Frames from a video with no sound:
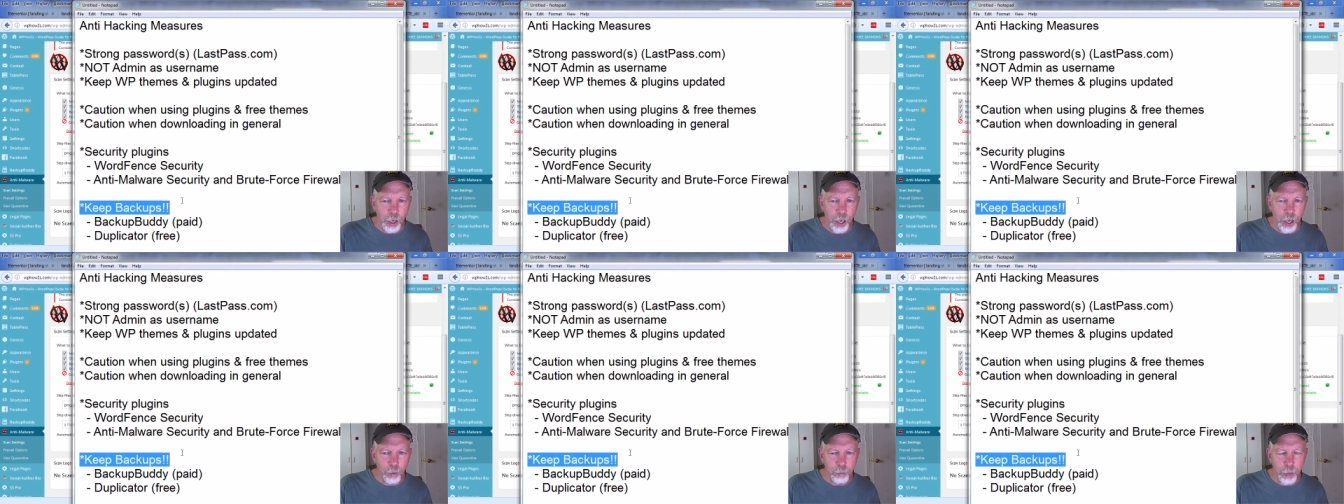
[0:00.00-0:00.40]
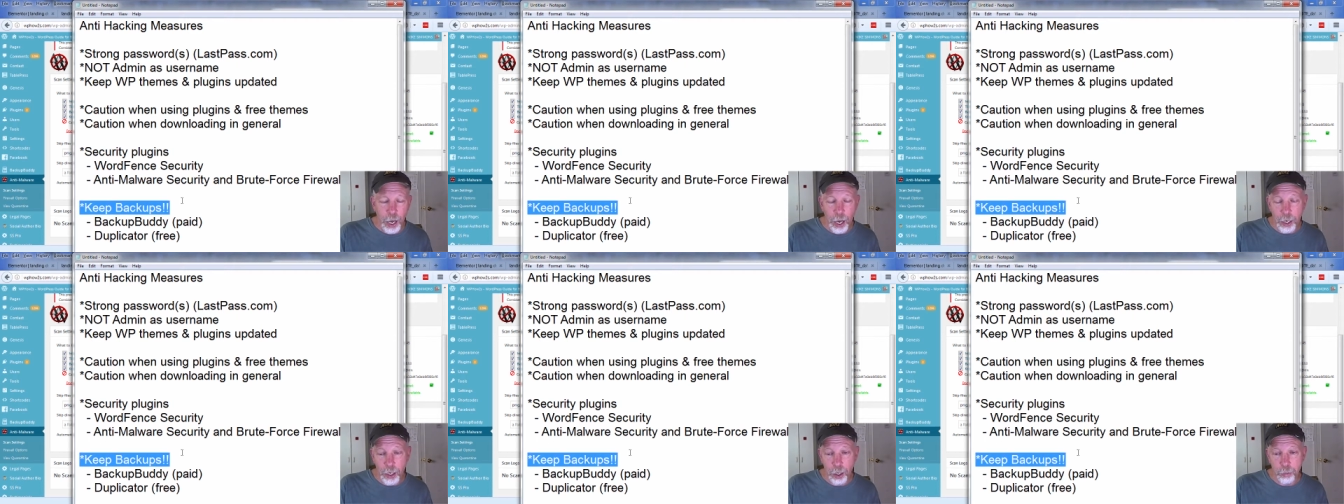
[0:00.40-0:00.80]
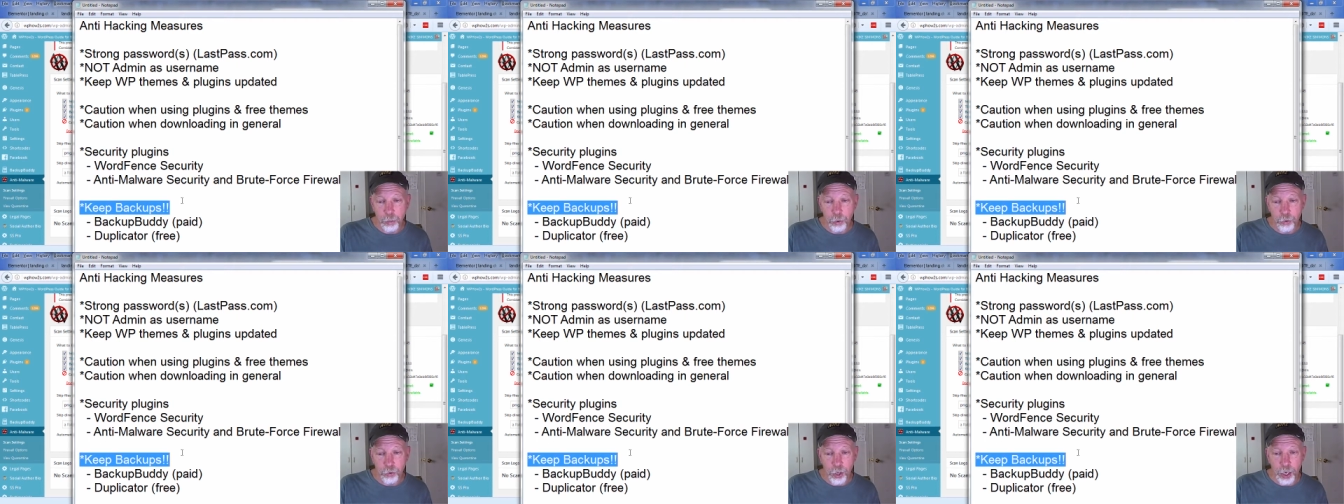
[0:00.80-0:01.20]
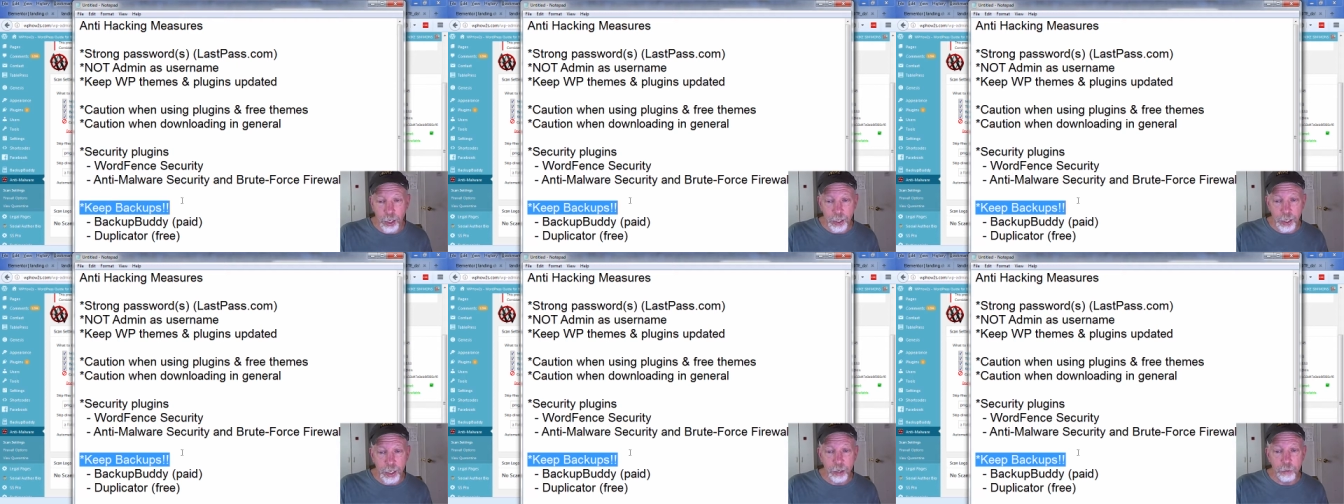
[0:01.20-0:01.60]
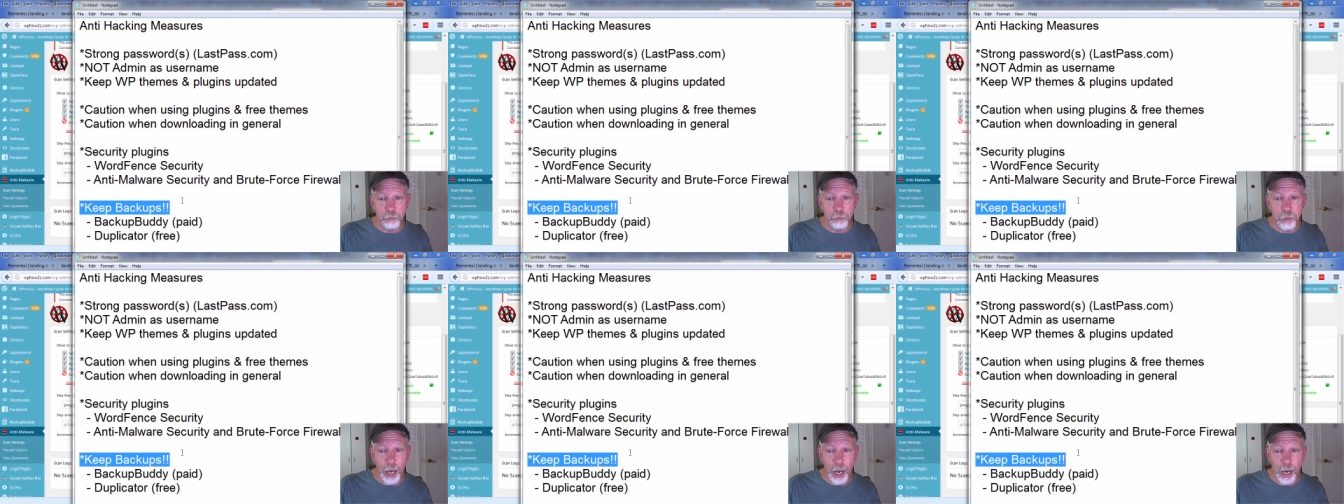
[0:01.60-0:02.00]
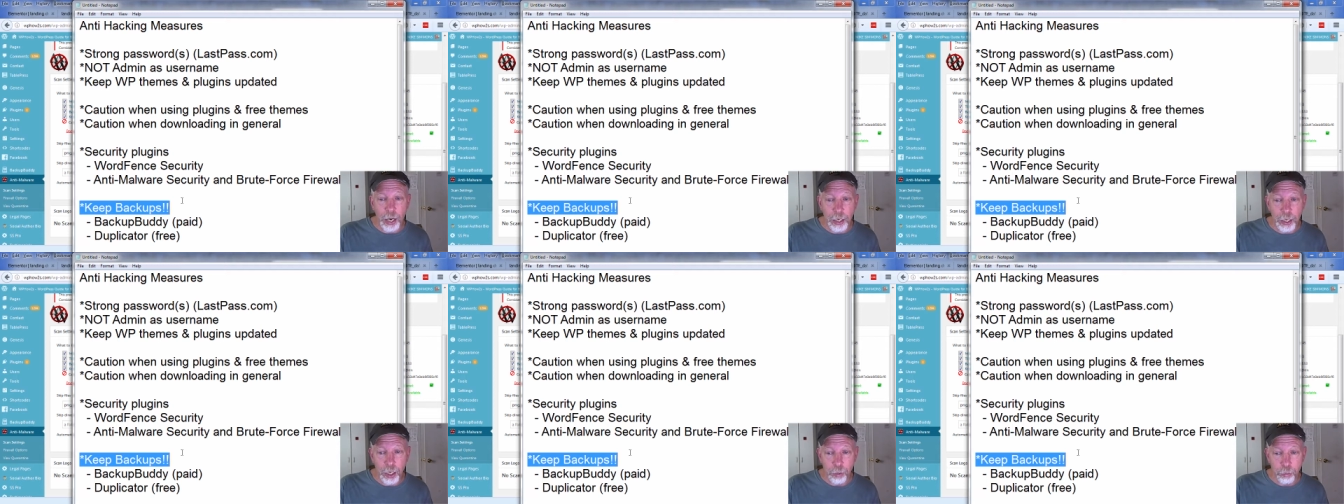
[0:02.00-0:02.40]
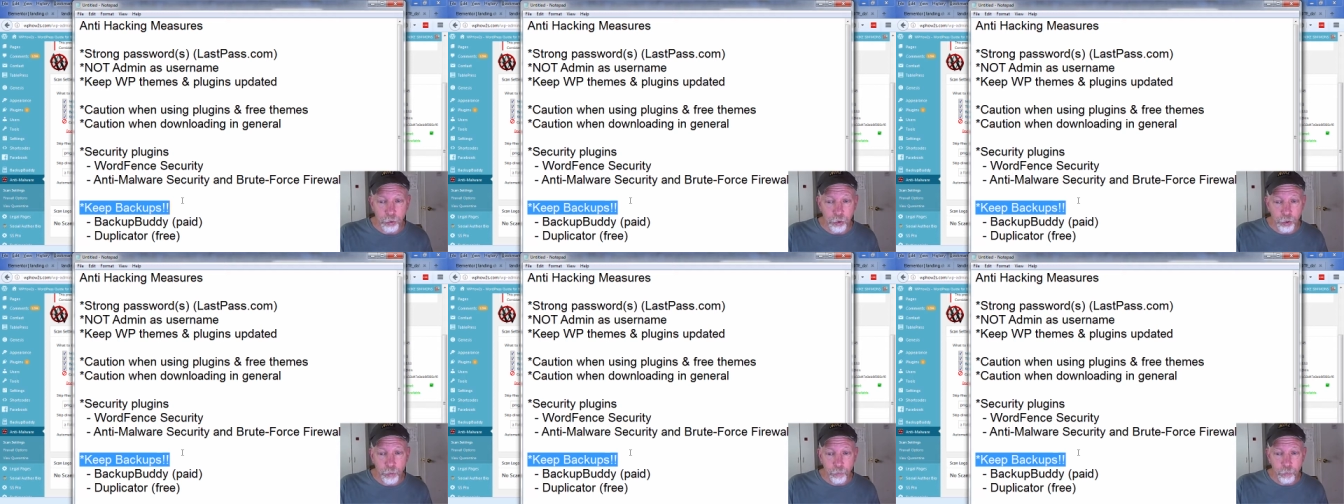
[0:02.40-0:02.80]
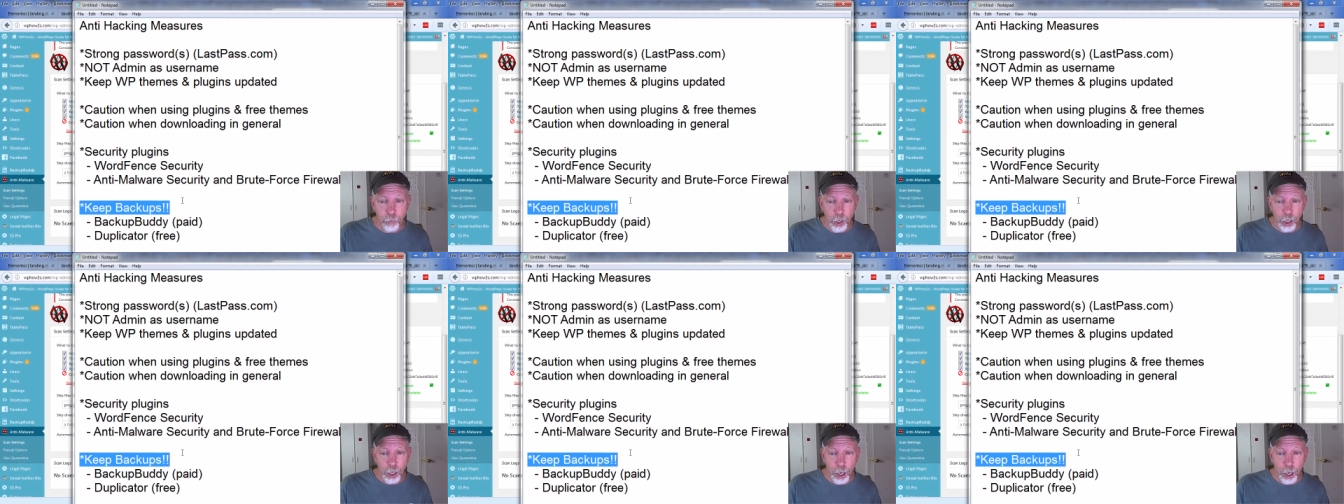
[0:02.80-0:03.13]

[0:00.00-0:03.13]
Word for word: You gotta back up your site. Keep backups.